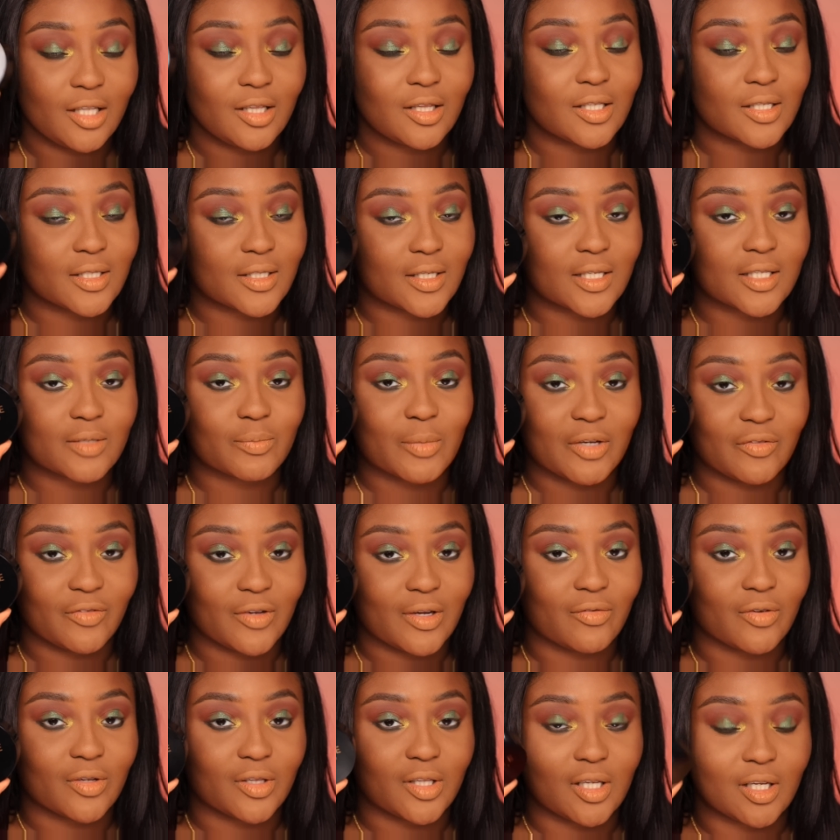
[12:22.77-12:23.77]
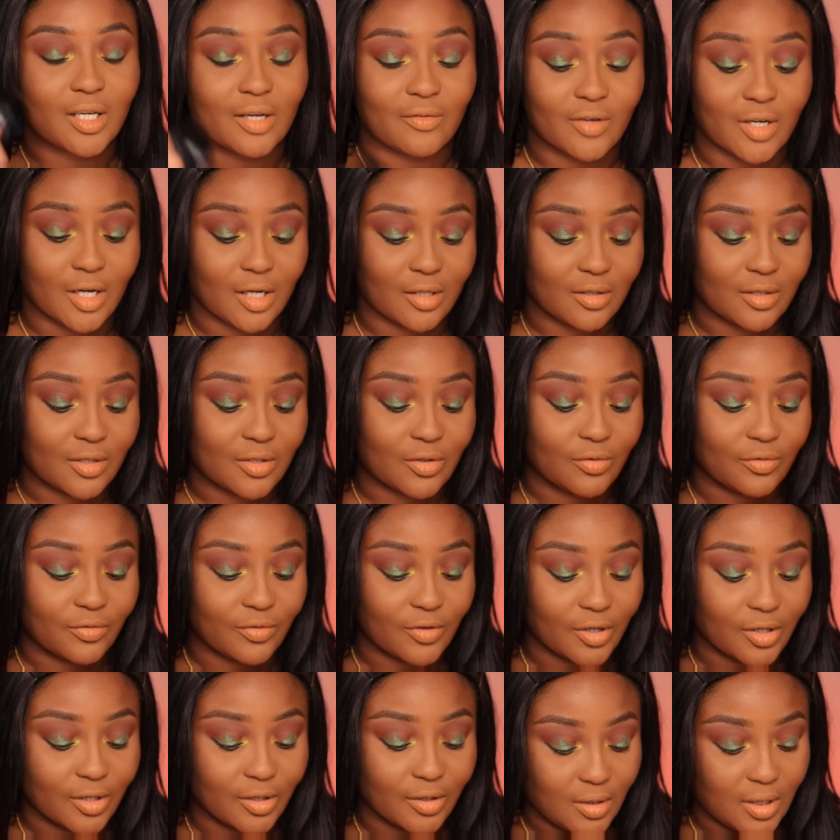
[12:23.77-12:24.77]
this is my favorite thing I've gotten so
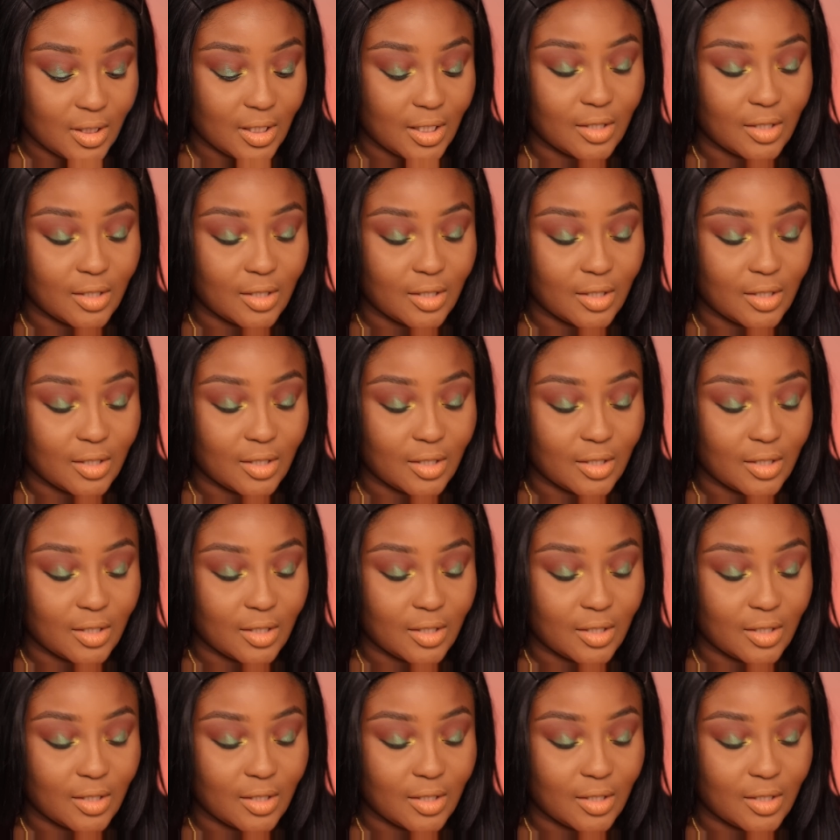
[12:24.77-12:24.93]
far.